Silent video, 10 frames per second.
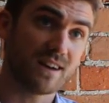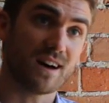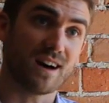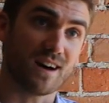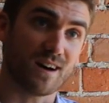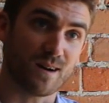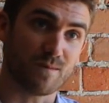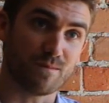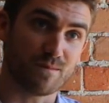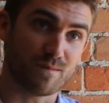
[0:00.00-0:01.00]

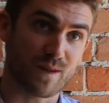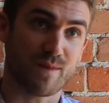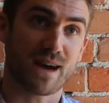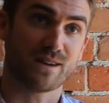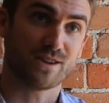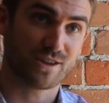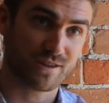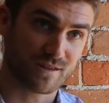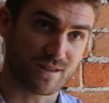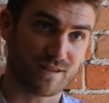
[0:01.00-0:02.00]
the
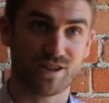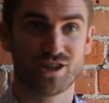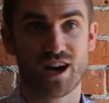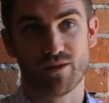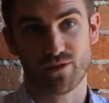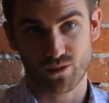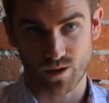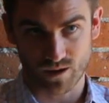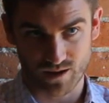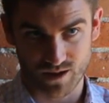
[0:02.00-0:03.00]
manager and the chef who
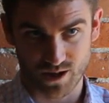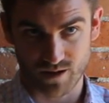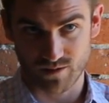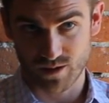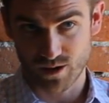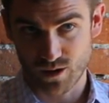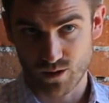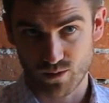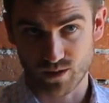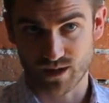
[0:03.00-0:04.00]
worked the shift
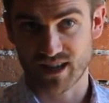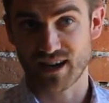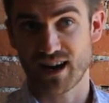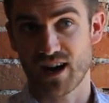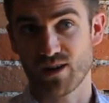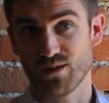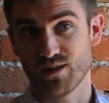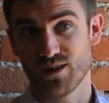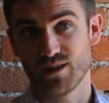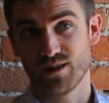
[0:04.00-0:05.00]
would send out
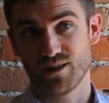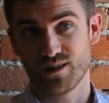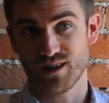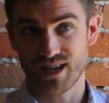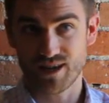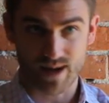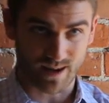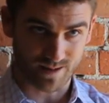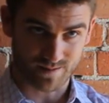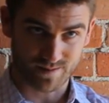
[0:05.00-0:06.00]
an
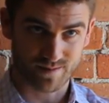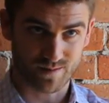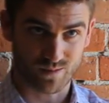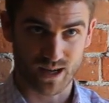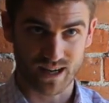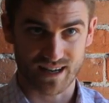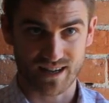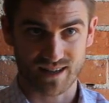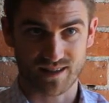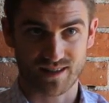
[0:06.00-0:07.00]
email
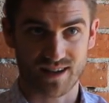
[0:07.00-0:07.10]
with